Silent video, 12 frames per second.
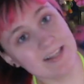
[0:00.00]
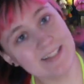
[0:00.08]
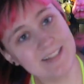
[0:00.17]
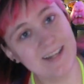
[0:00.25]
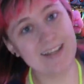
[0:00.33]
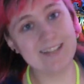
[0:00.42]

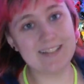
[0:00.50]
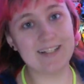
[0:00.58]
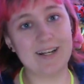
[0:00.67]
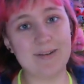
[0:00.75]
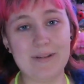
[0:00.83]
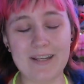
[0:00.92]
looks
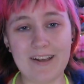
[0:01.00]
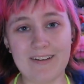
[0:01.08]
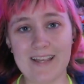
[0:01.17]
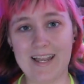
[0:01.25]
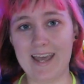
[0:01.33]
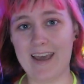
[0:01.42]
nicer, but now
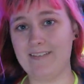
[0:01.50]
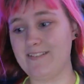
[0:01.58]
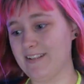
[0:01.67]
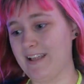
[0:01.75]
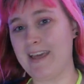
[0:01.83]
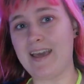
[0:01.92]
I'm gonna have
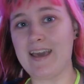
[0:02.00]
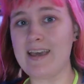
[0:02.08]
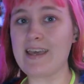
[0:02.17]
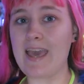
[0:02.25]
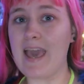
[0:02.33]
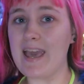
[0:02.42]
to like
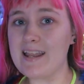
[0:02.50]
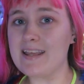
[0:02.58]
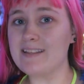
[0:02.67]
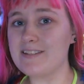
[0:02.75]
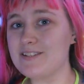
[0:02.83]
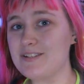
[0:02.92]

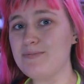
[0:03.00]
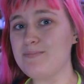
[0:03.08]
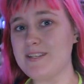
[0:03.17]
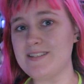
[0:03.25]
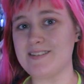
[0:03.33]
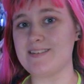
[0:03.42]
edit the two
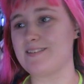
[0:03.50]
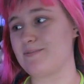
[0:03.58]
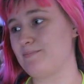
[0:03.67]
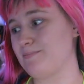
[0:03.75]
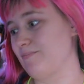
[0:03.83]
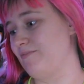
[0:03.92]
pieces
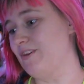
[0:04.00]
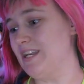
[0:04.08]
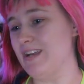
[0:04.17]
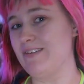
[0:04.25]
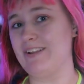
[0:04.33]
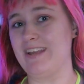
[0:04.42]
of
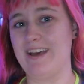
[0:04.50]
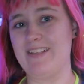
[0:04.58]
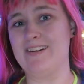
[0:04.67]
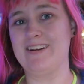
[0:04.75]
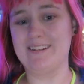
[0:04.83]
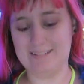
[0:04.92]
video together,